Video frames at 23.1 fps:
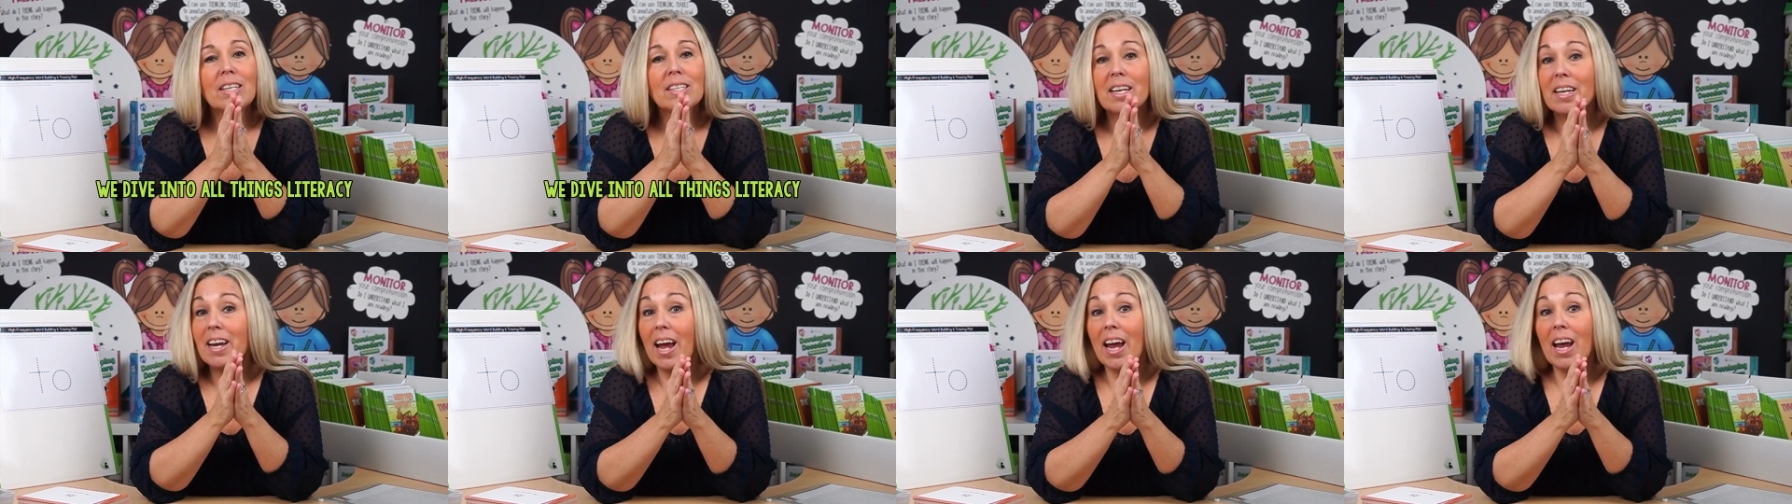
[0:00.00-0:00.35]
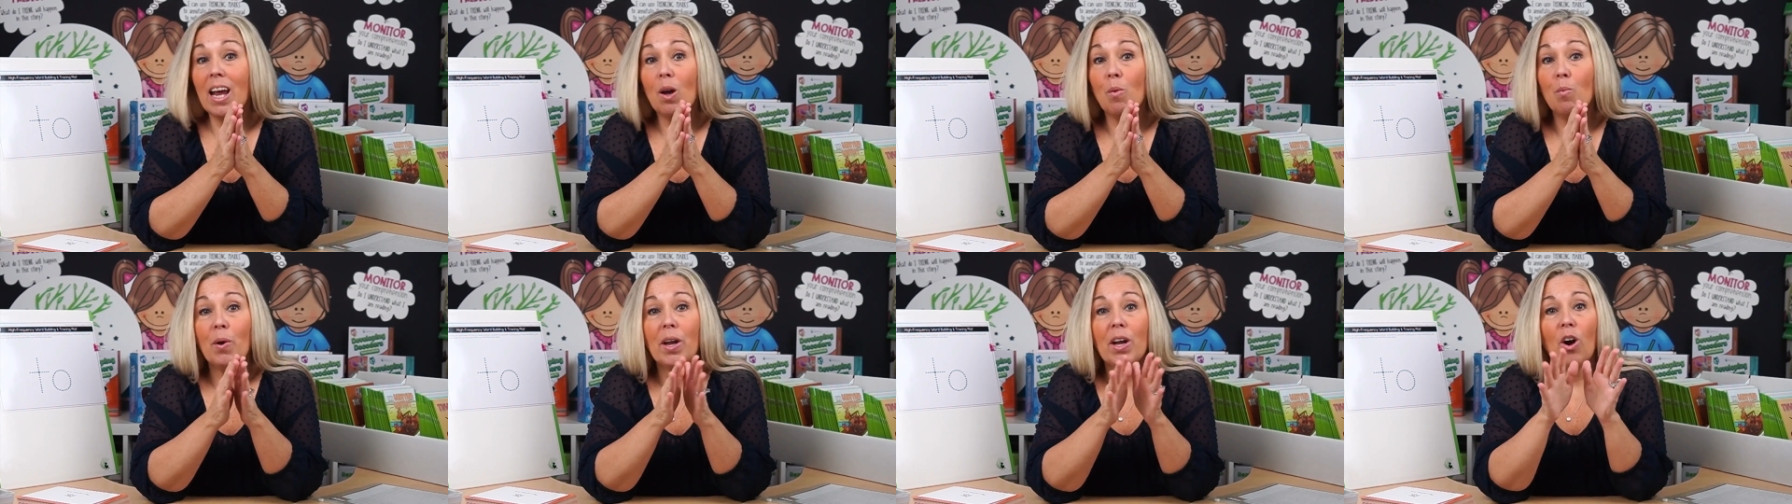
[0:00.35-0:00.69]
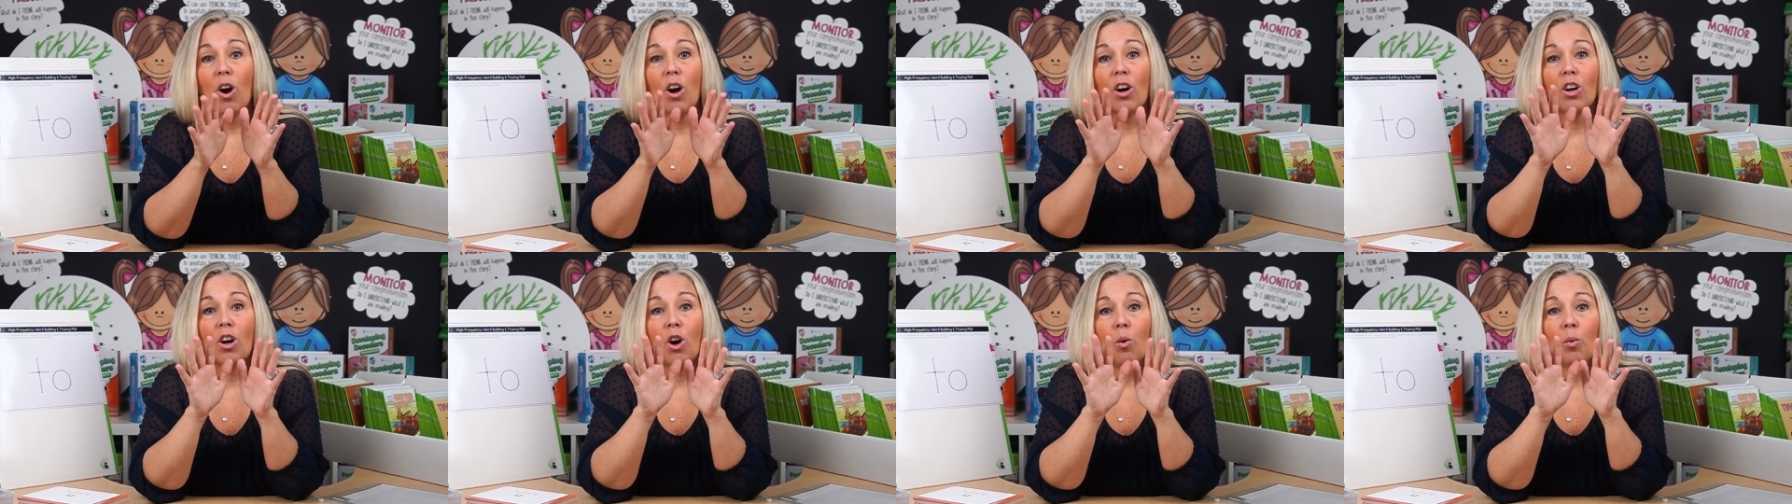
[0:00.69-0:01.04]
Today, we
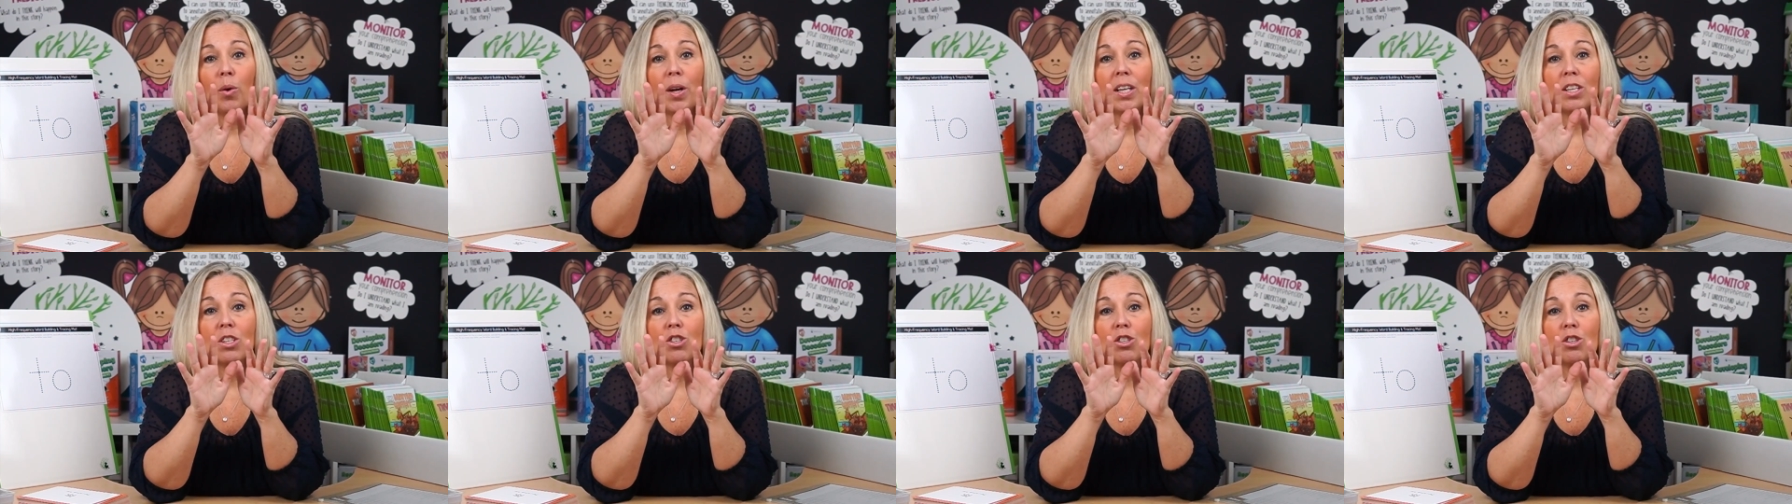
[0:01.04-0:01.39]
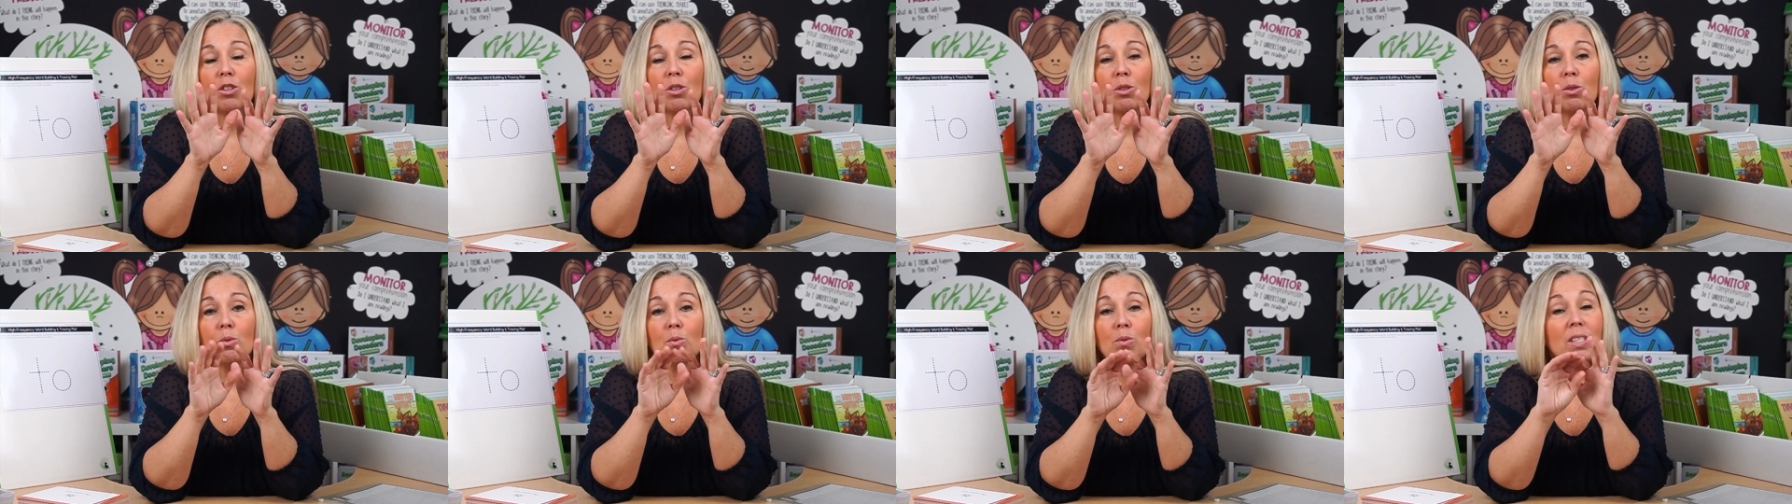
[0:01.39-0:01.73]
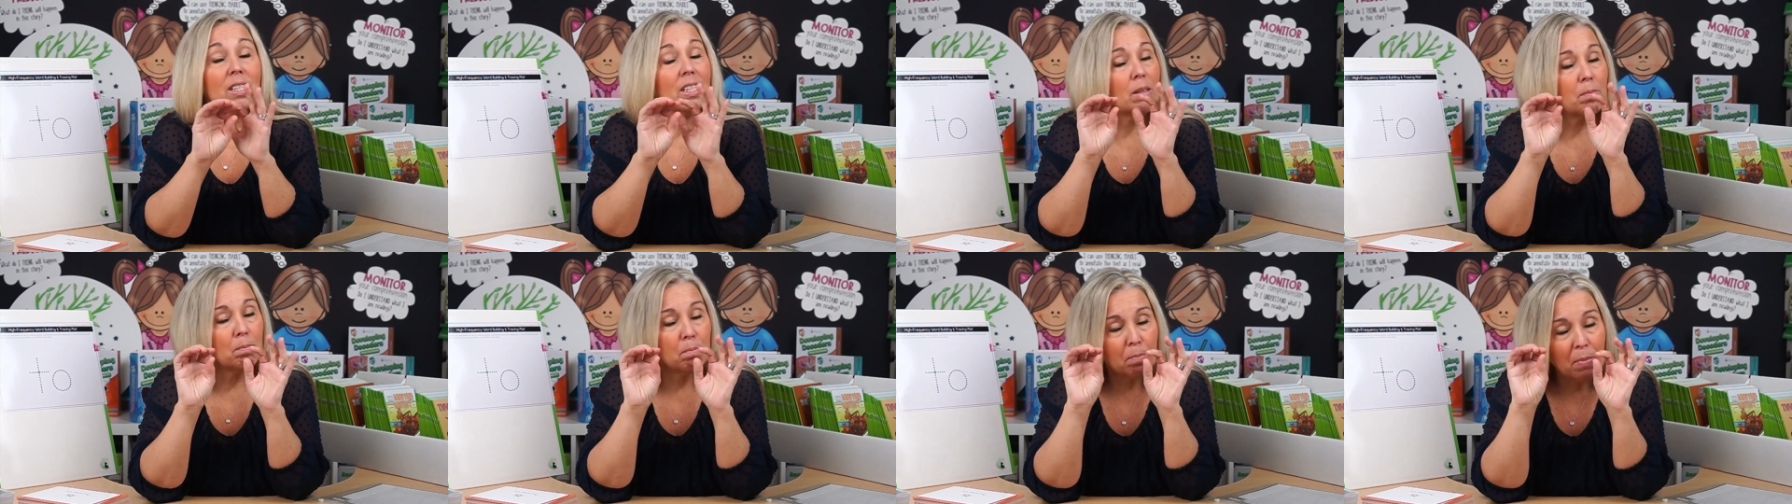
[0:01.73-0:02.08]
are going to
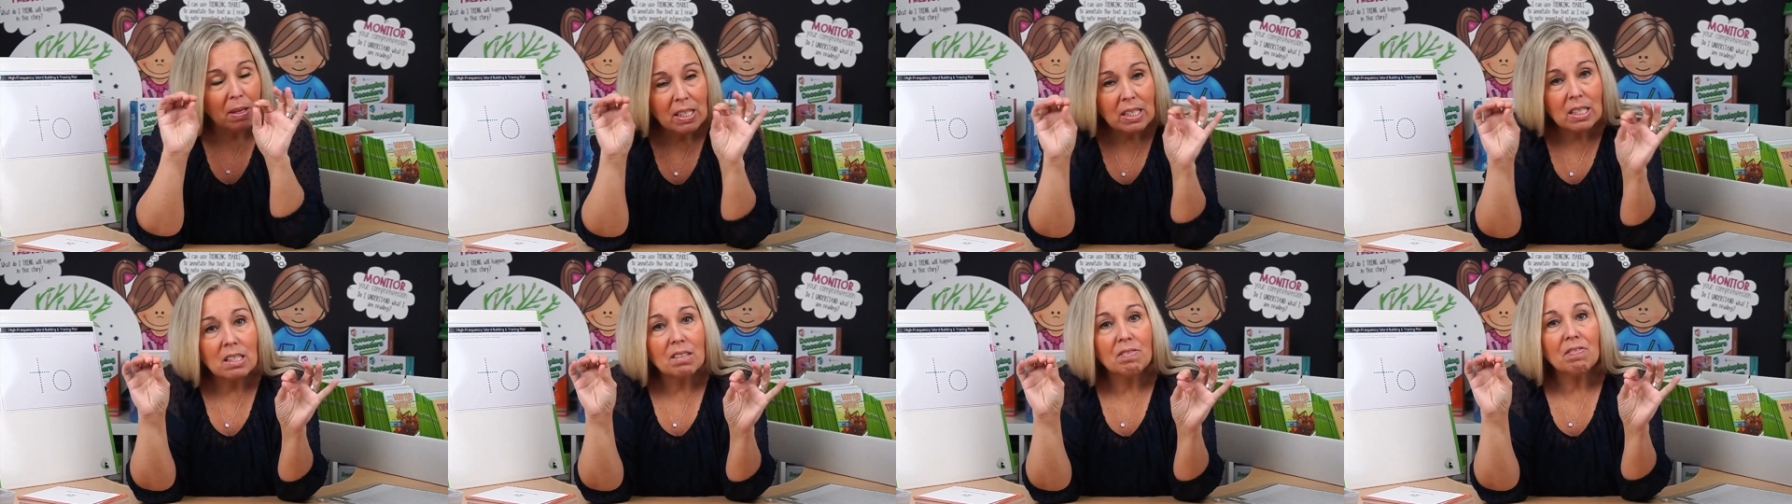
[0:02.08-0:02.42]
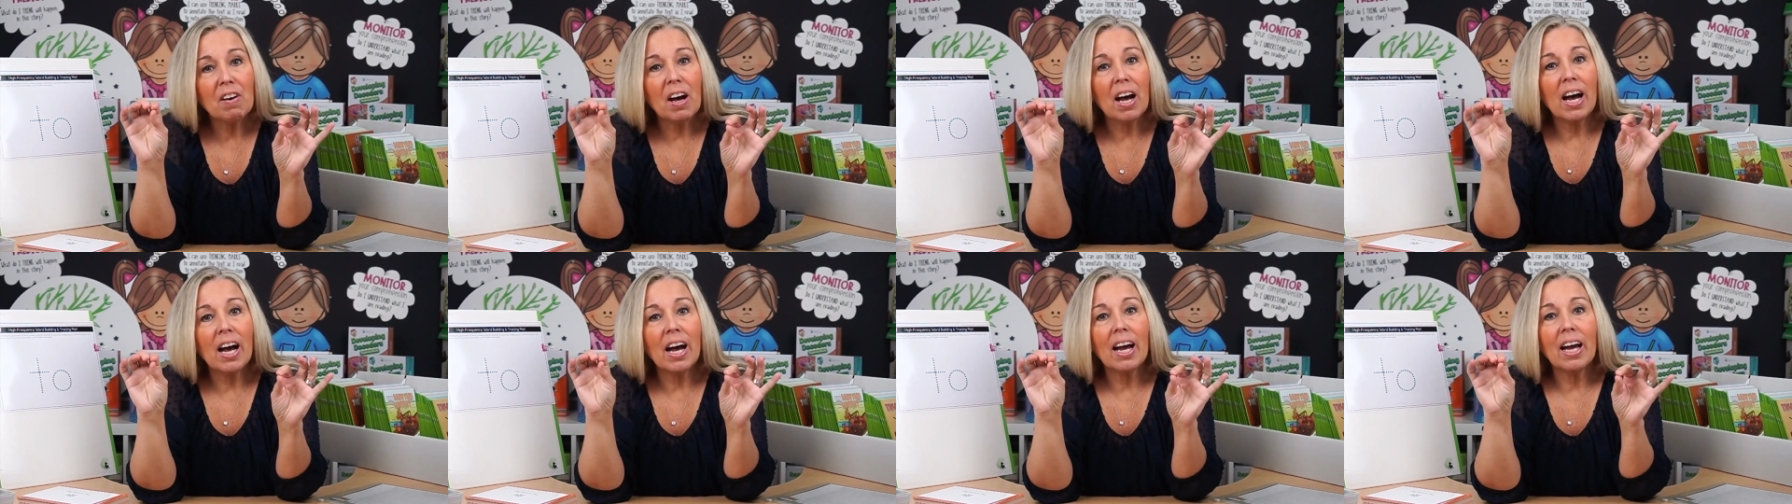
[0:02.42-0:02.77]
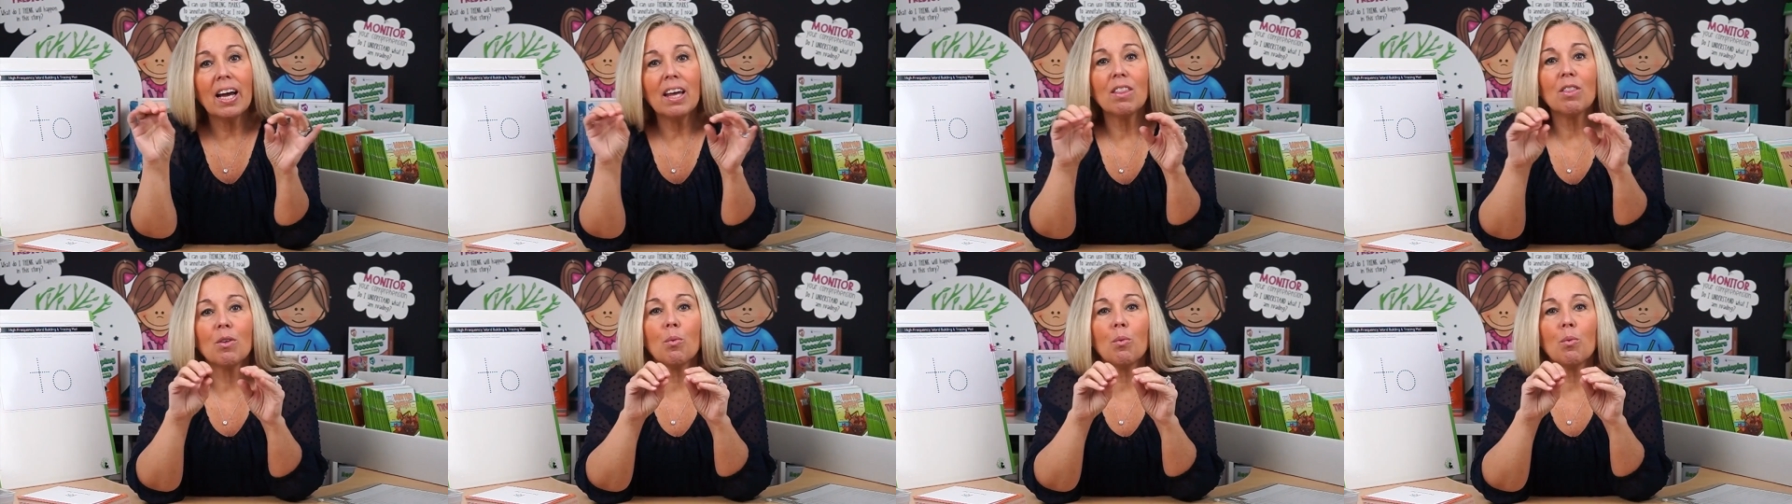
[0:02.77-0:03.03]
demystify